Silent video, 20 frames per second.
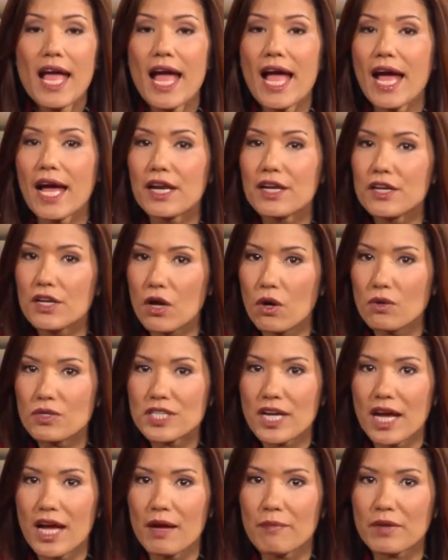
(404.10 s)
At no
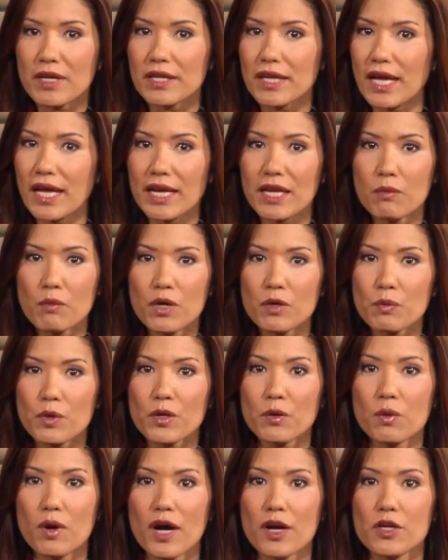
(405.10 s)
time can anyone
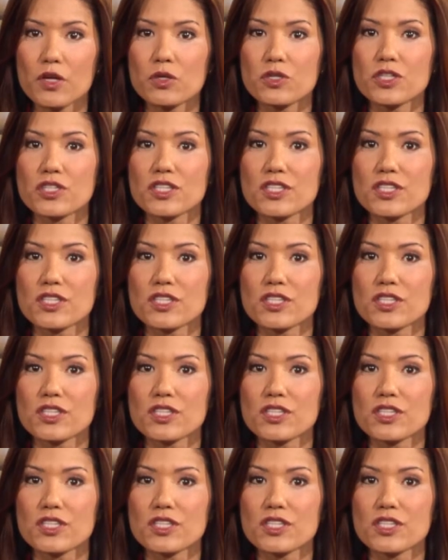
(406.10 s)
require you to